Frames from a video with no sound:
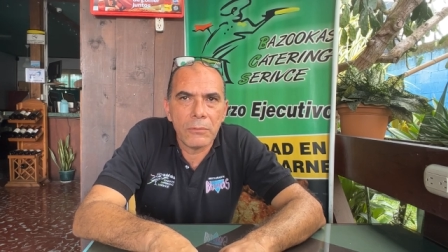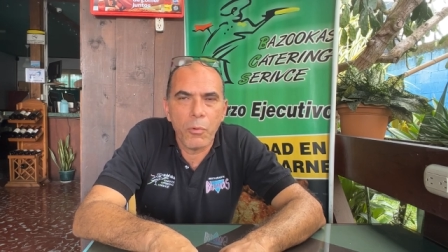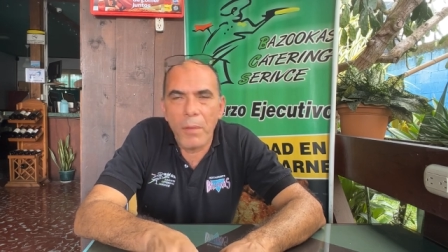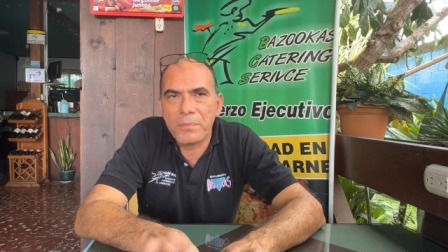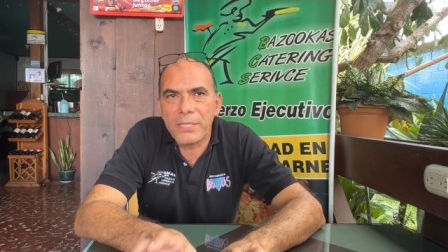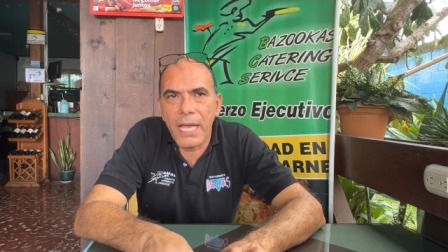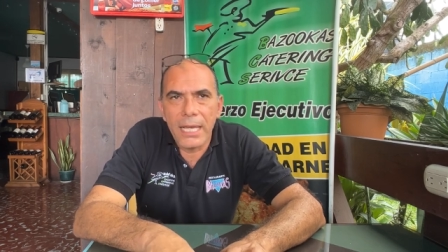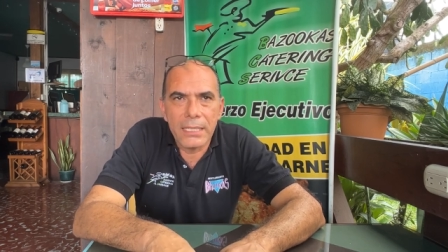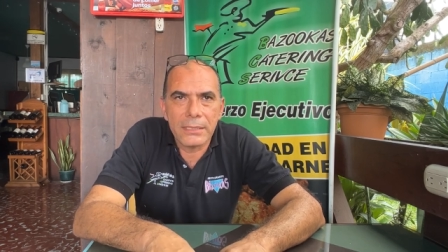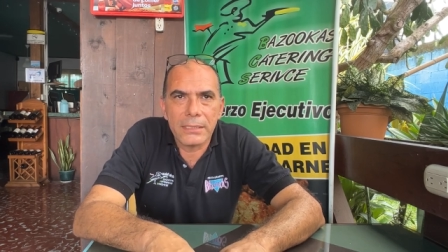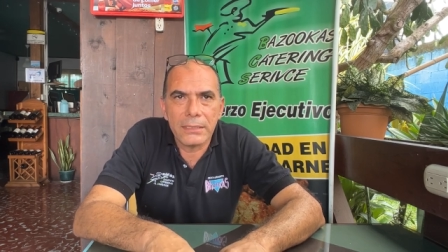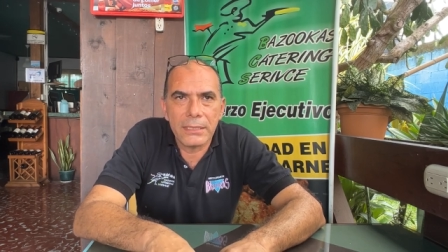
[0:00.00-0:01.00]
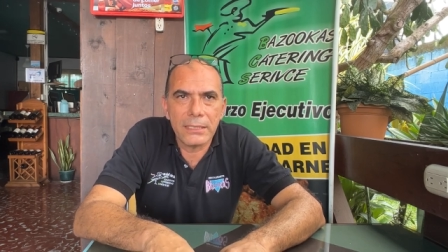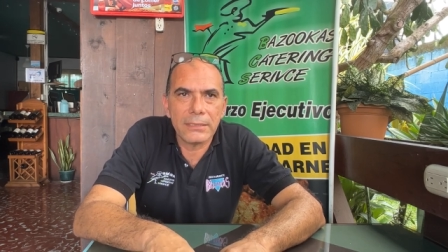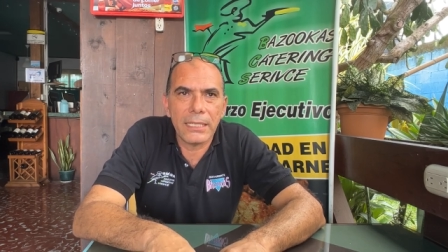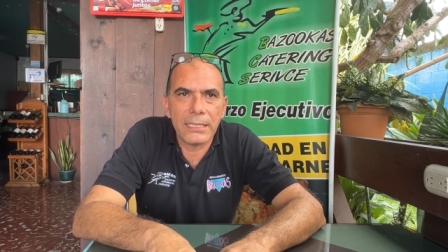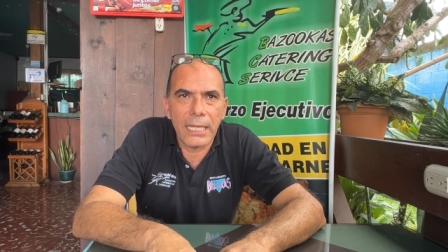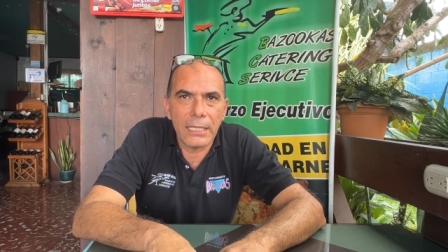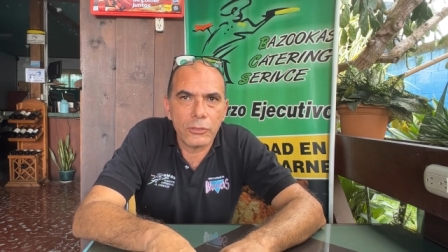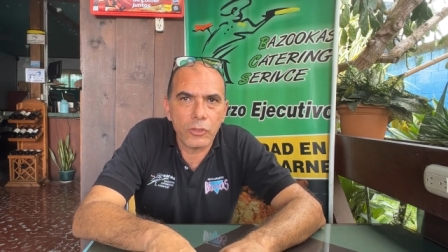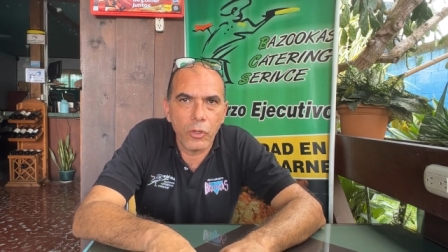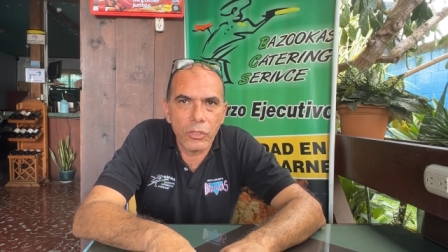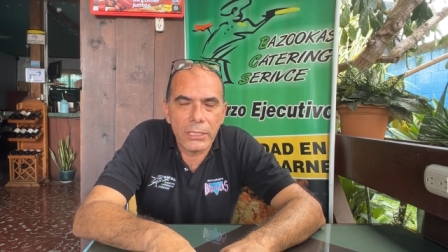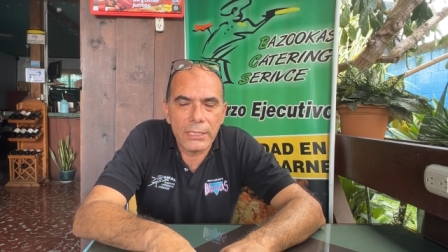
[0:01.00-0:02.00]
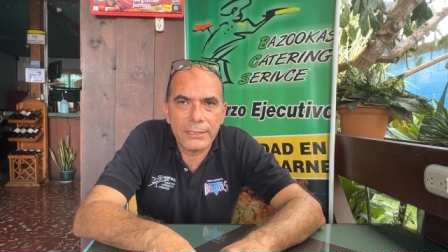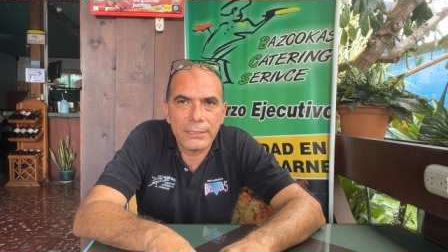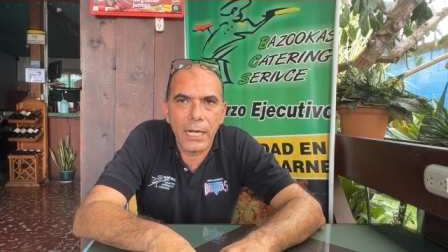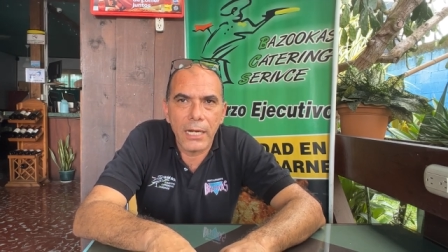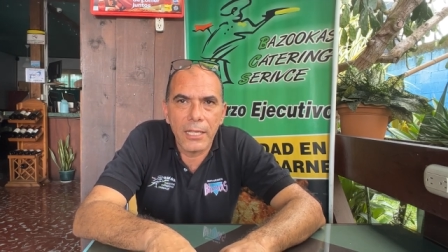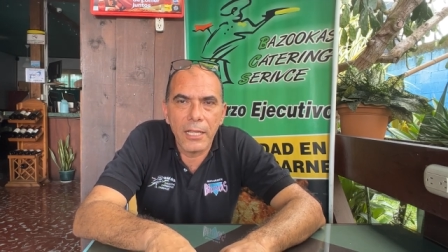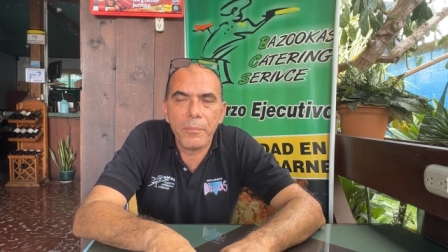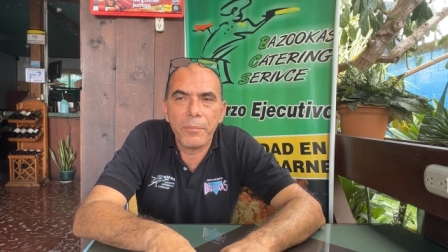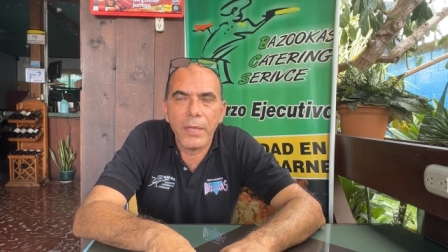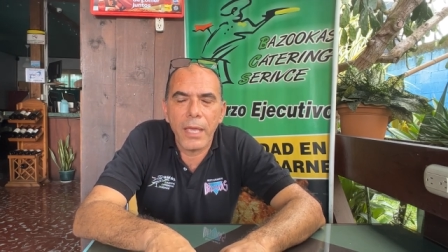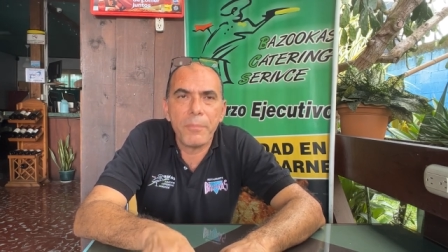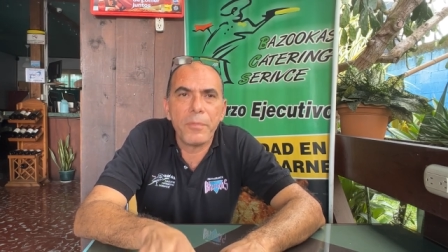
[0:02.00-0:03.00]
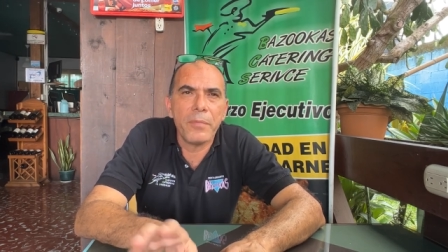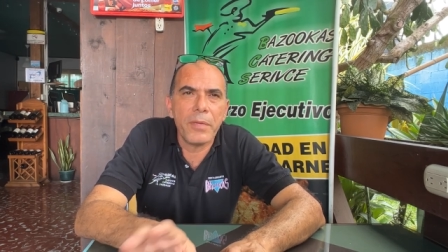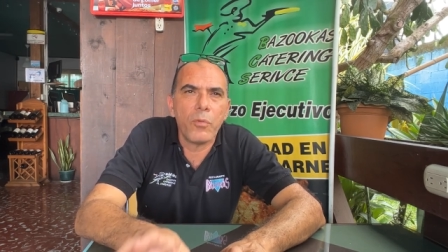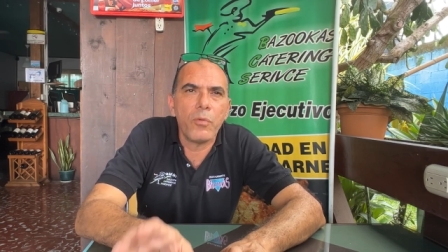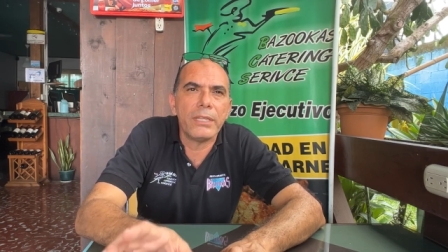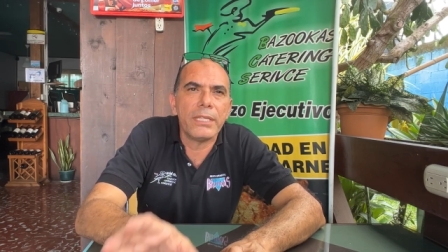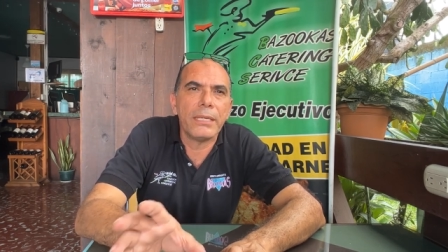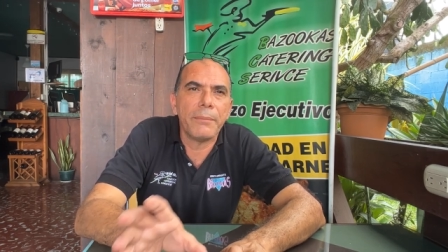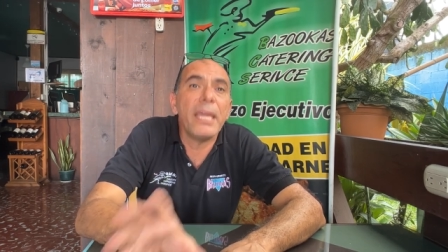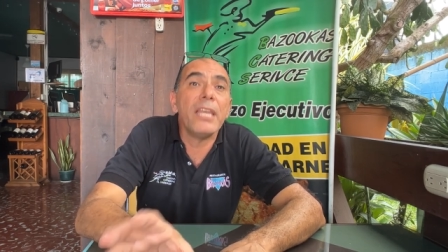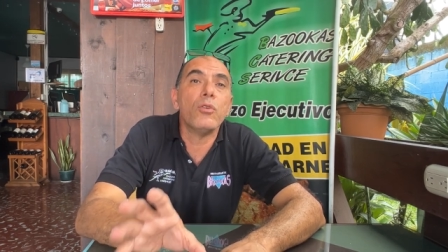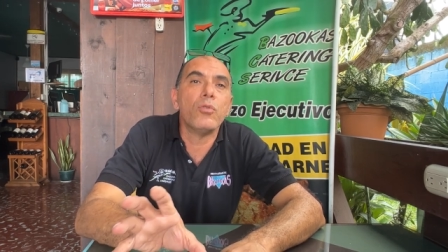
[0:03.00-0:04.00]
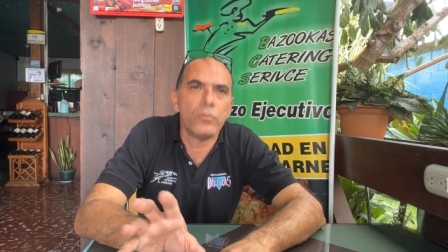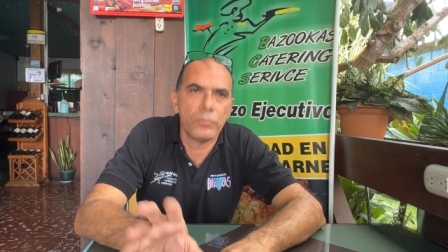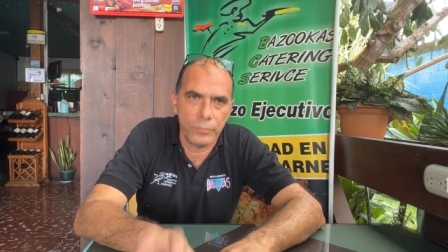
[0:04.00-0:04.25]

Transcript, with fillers: websites and things like that. So he started help, helping me with the menu.